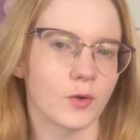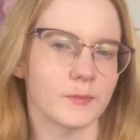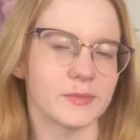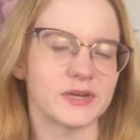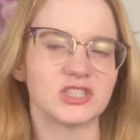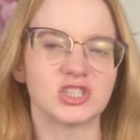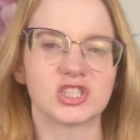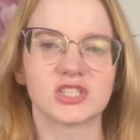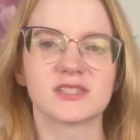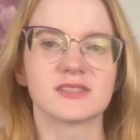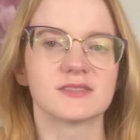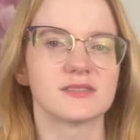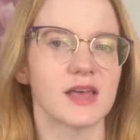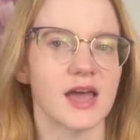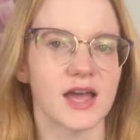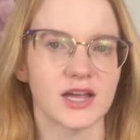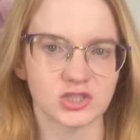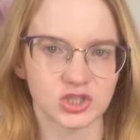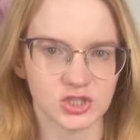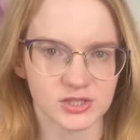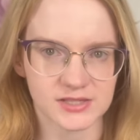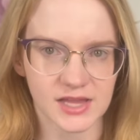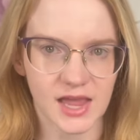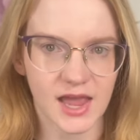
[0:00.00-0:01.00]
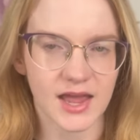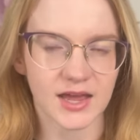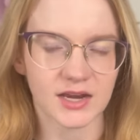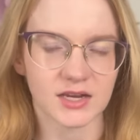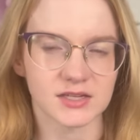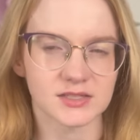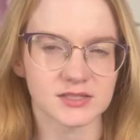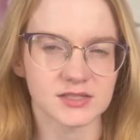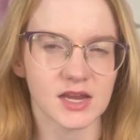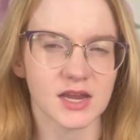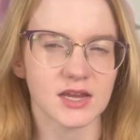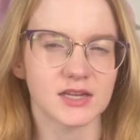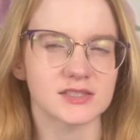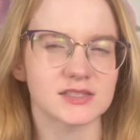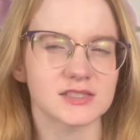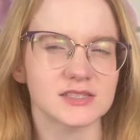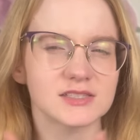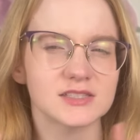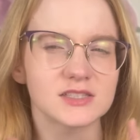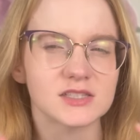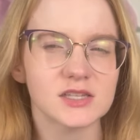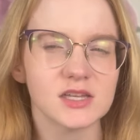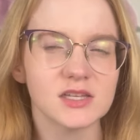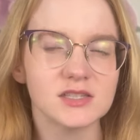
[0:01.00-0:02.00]
And he just slashes at it, and
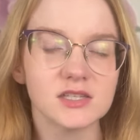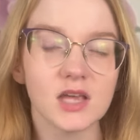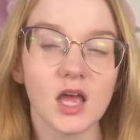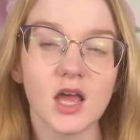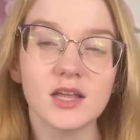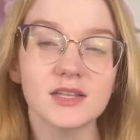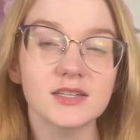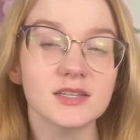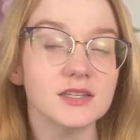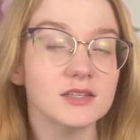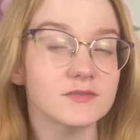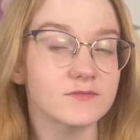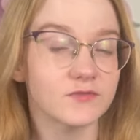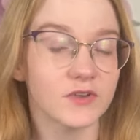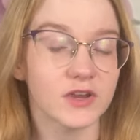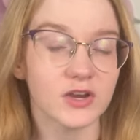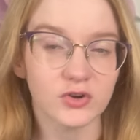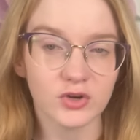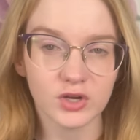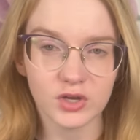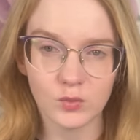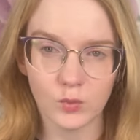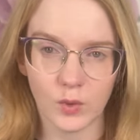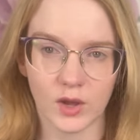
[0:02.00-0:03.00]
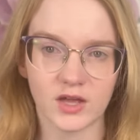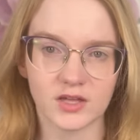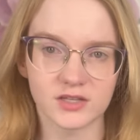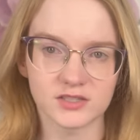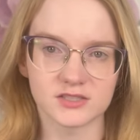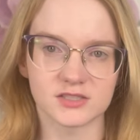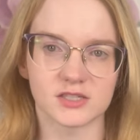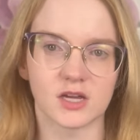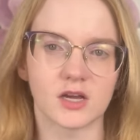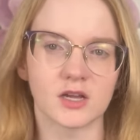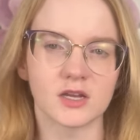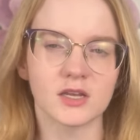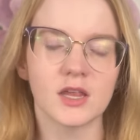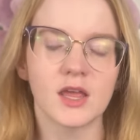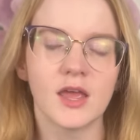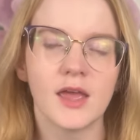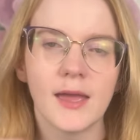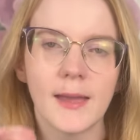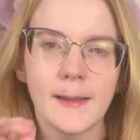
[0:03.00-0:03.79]
it's it's all very well done.